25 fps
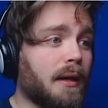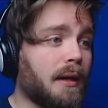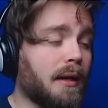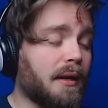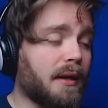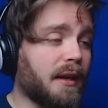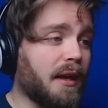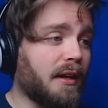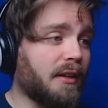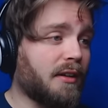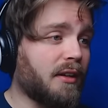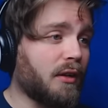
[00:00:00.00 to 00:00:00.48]

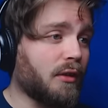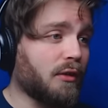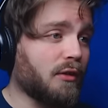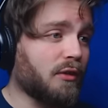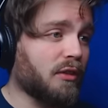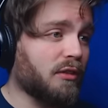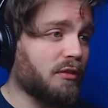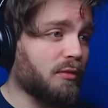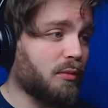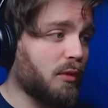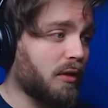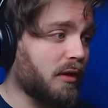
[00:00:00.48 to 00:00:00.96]
And I don't
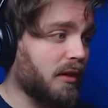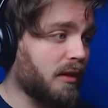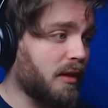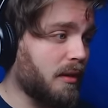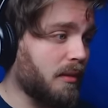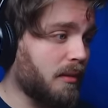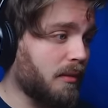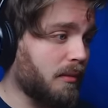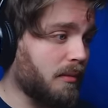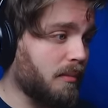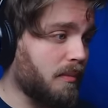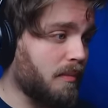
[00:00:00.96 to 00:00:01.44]
just want to
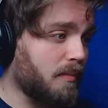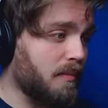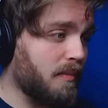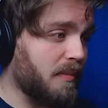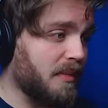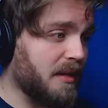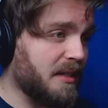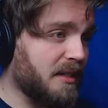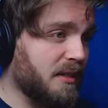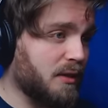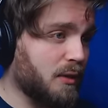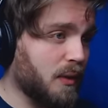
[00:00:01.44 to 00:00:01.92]
go
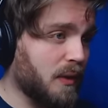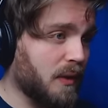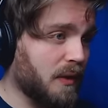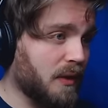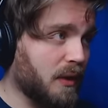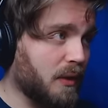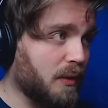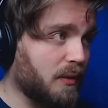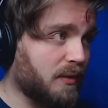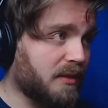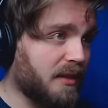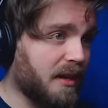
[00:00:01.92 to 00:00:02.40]
be
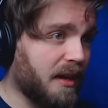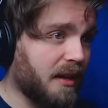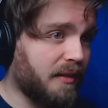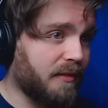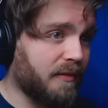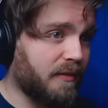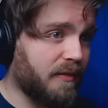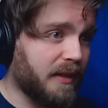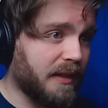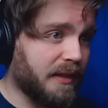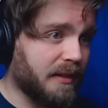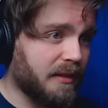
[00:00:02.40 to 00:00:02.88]
doing those kind
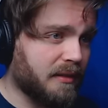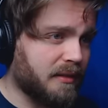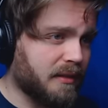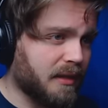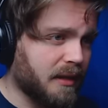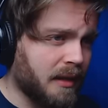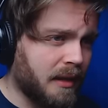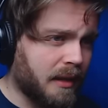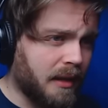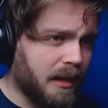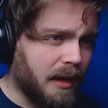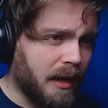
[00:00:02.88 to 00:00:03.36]
of things.
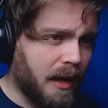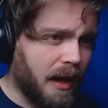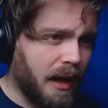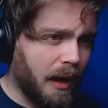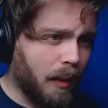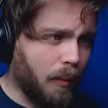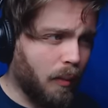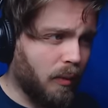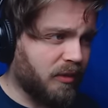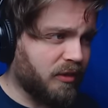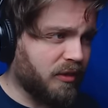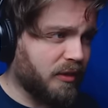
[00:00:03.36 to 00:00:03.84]

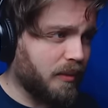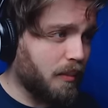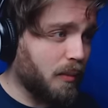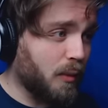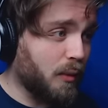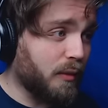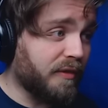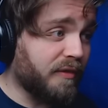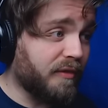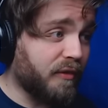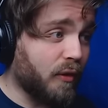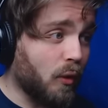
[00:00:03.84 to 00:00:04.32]
I want to
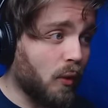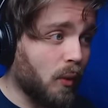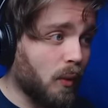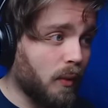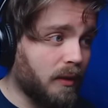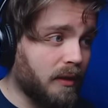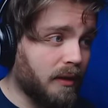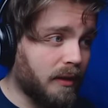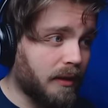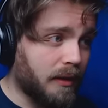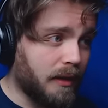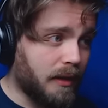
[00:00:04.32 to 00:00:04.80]
move
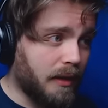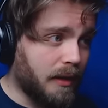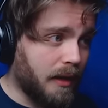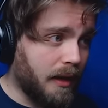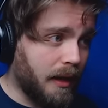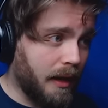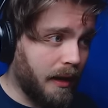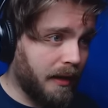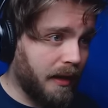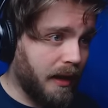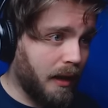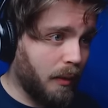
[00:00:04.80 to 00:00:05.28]
forward
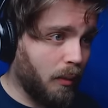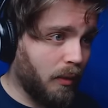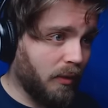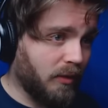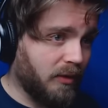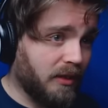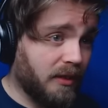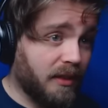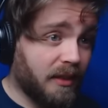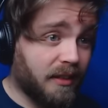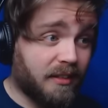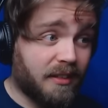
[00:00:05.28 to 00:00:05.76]
and I
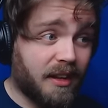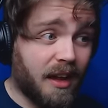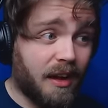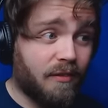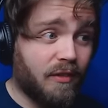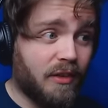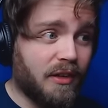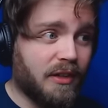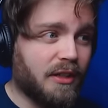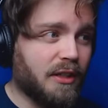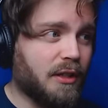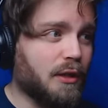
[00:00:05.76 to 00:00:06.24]
want to
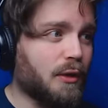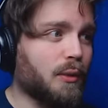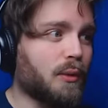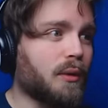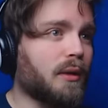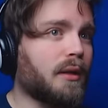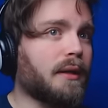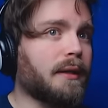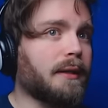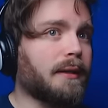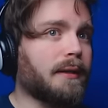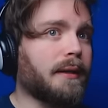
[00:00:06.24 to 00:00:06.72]
discover
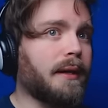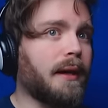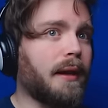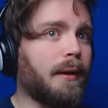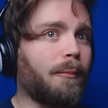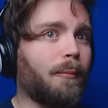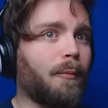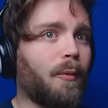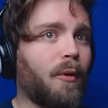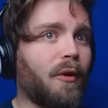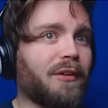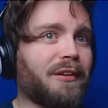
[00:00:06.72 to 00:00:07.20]
new
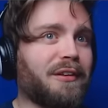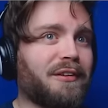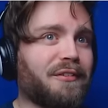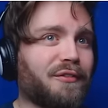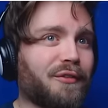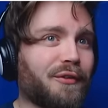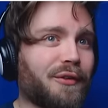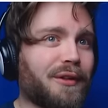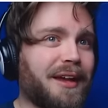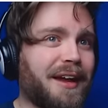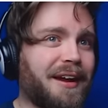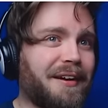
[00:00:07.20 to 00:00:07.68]
and
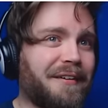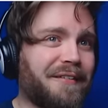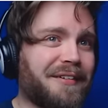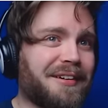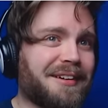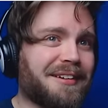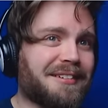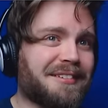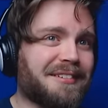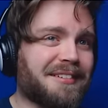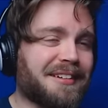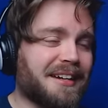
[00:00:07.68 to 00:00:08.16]
wonderful
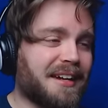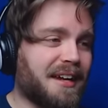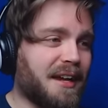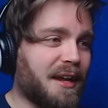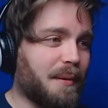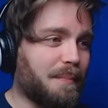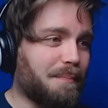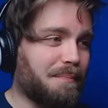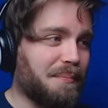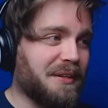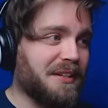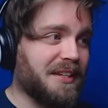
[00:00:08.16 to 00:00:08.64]
areas,
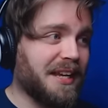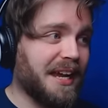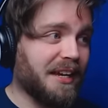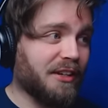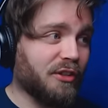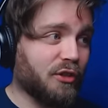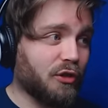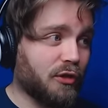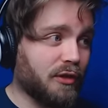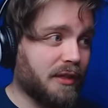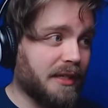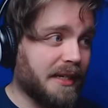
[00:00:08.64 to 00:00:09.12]

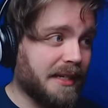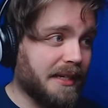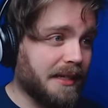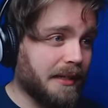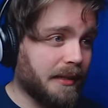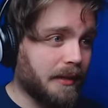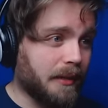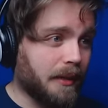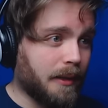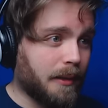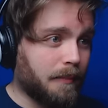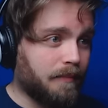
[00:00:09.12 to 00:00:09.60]
potentially
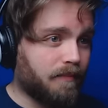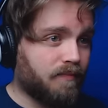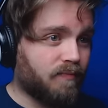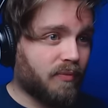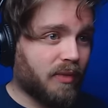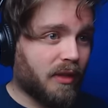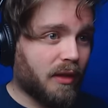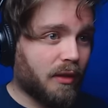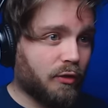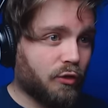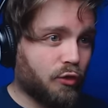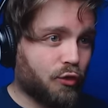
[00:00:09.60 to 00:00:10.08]

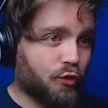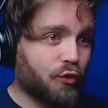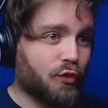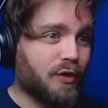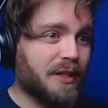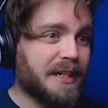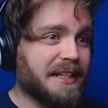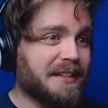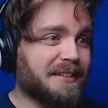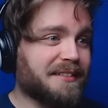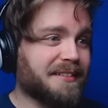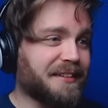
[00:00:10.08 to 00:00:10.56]

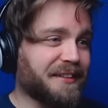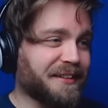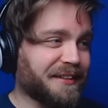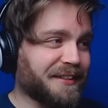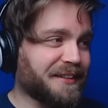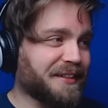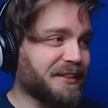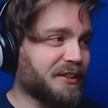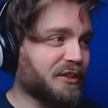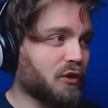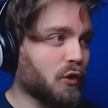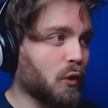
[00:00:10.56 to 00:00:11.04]
trees that
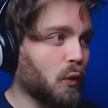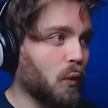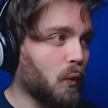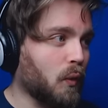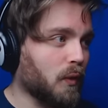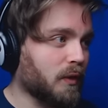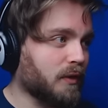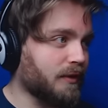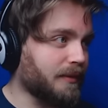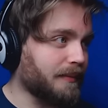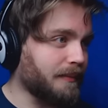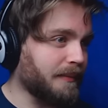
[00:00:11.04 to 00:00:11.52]
can
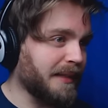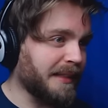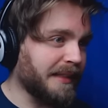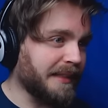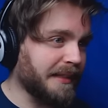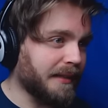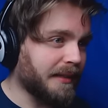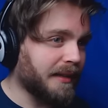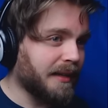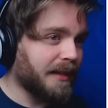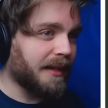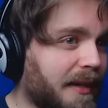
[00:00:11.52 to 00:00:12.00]
talk to
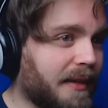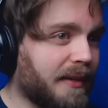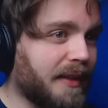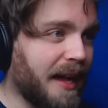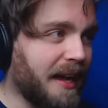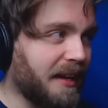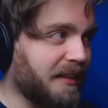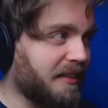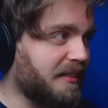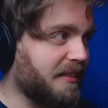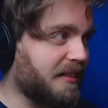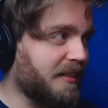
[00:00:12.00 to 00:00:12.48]
me.
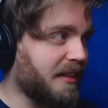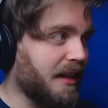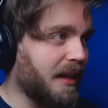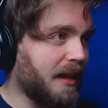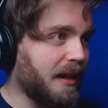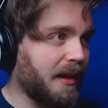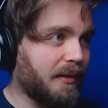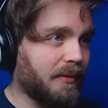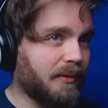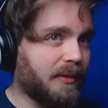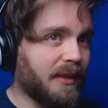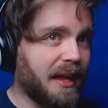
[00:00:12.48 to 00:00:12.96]
That's
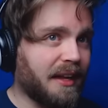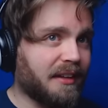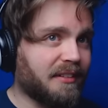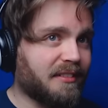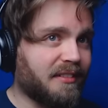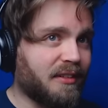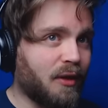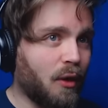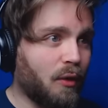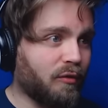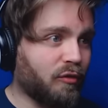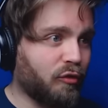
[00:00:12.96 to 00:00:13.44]

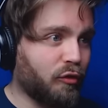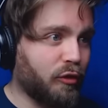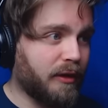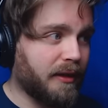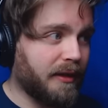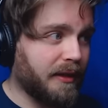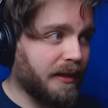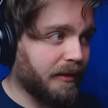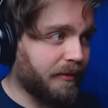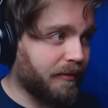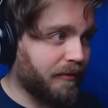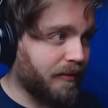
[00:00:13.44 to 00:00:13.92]
not
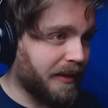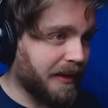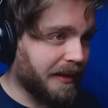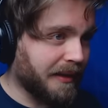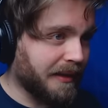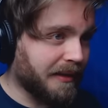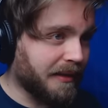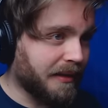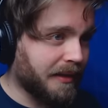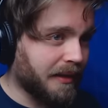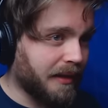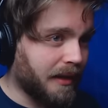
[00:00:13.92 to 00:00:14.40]
really a
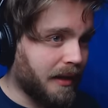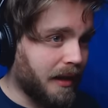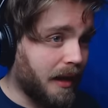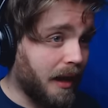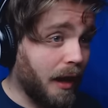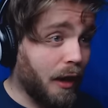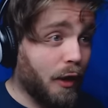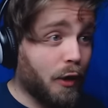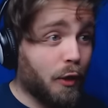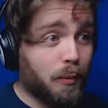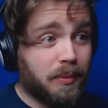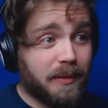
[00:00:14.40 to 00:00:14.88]
thing.
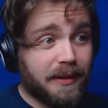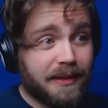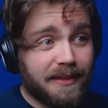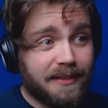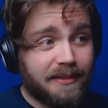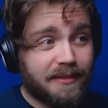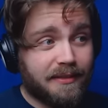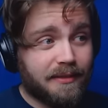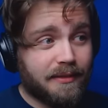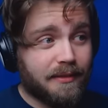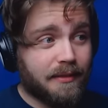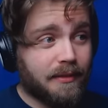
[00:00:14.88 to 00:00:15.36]
I hope it
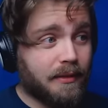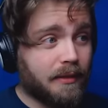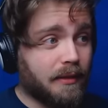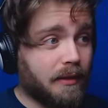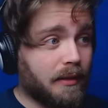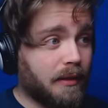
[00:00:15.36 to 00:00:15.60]
is.